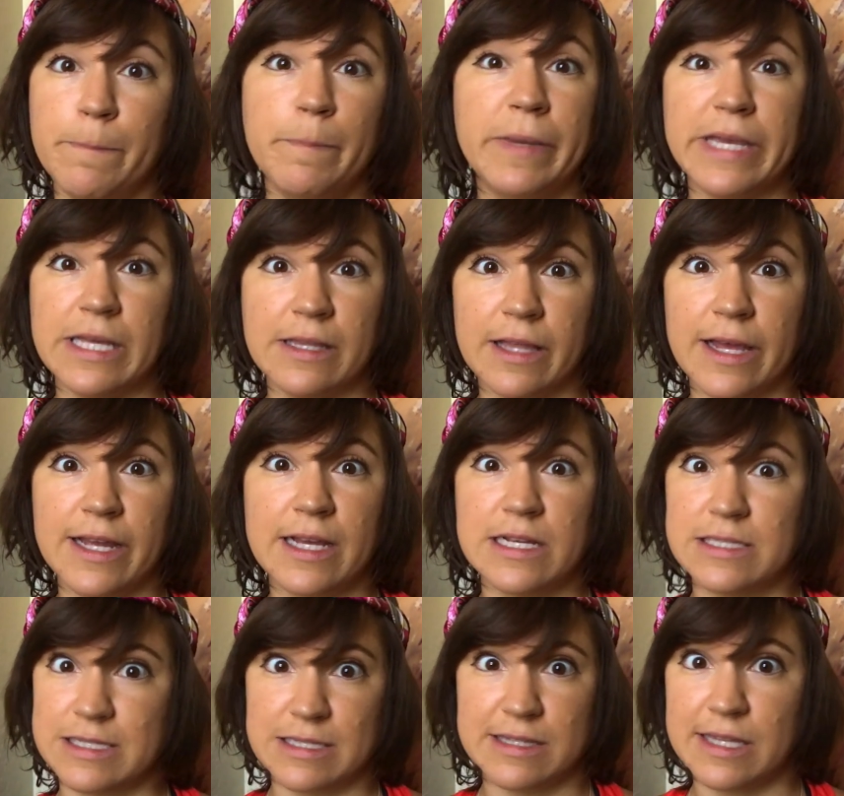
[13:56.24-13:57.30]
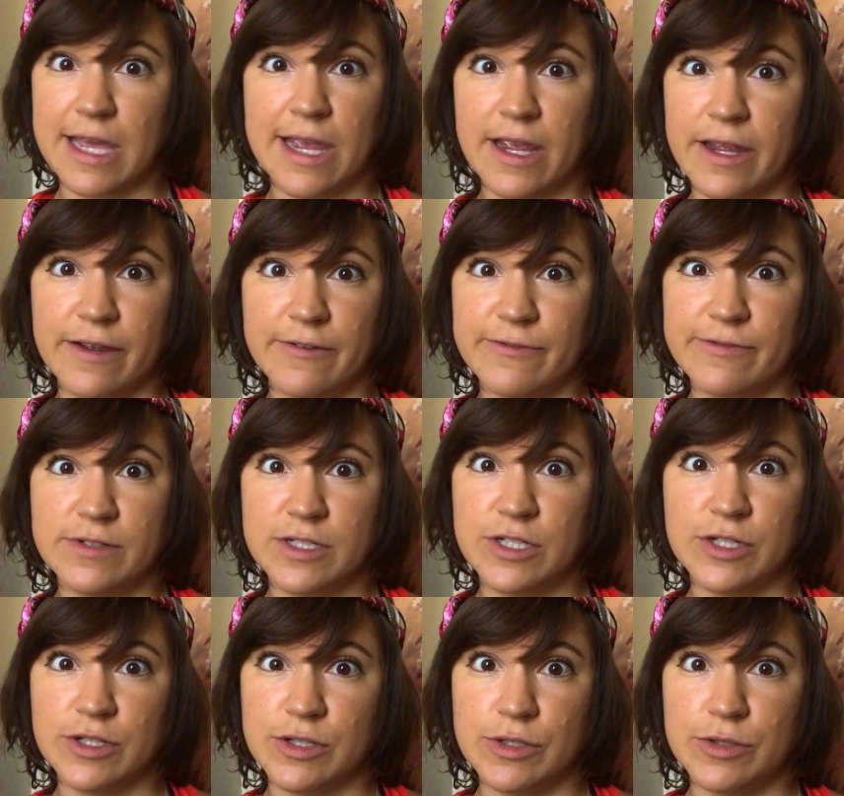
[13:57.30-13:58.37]
be like a slave
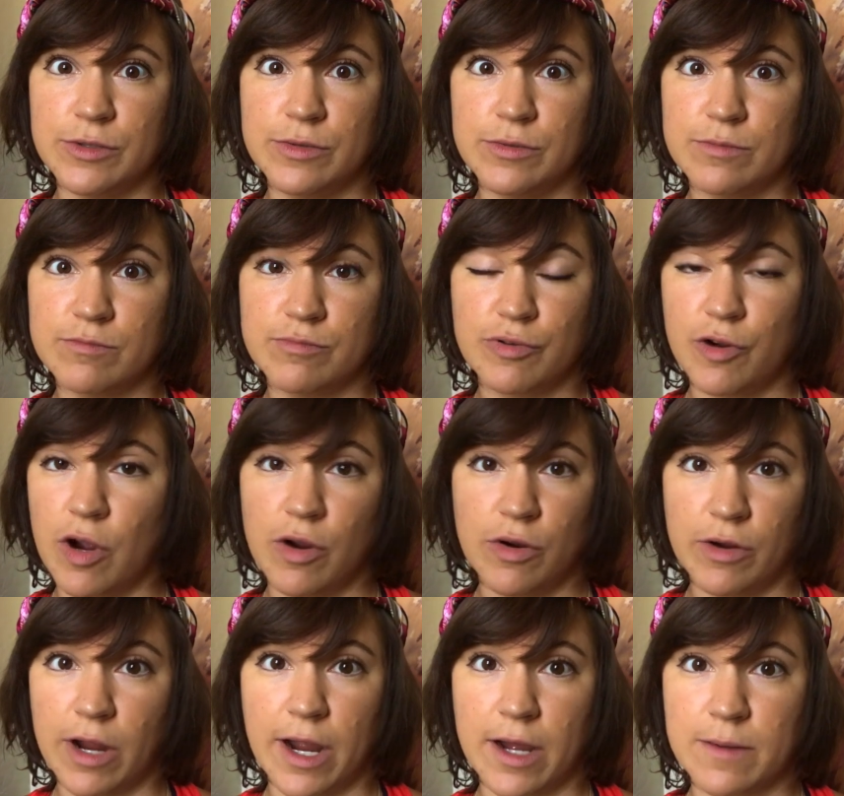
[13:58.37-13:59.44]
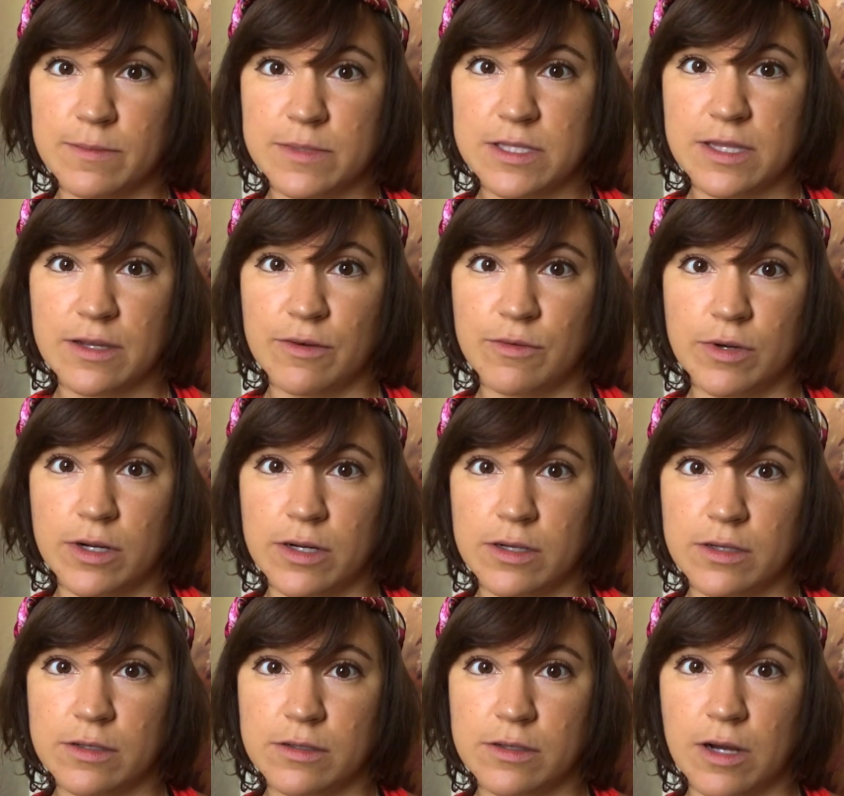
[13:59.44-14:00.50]
to programs that
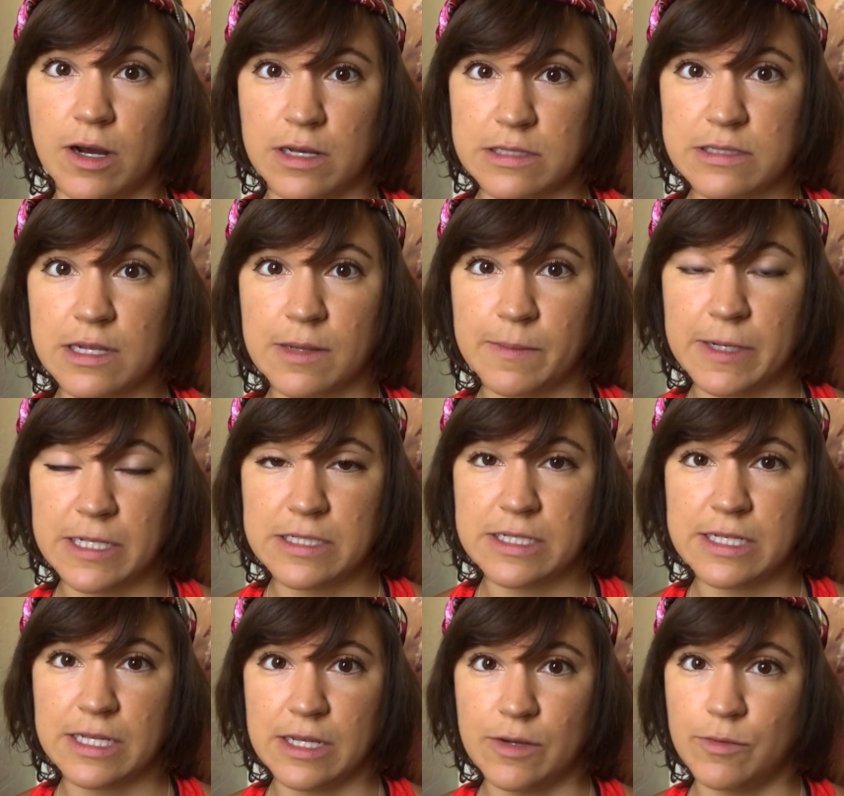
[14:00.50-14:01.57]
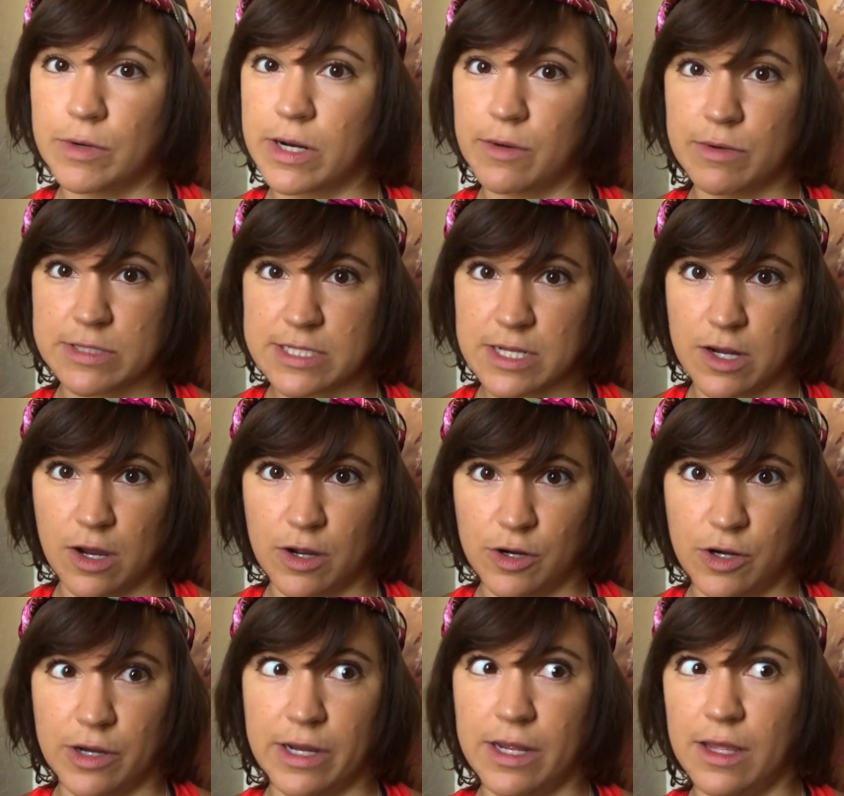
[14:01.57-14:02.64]
were causing me to eat when I wasn't
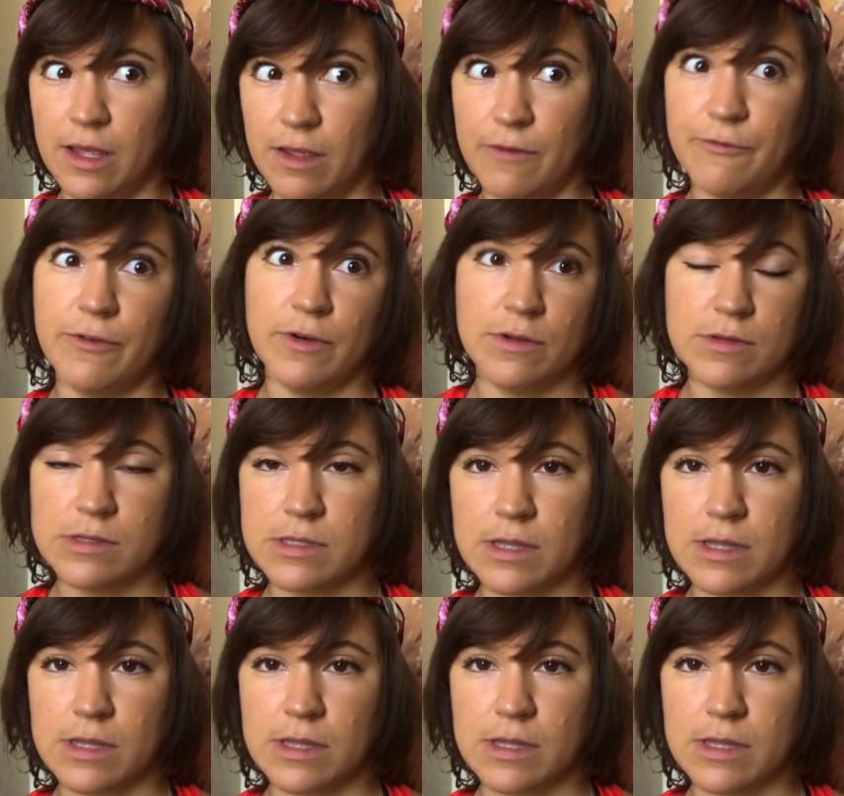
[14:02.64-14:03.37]
hungry, eat foods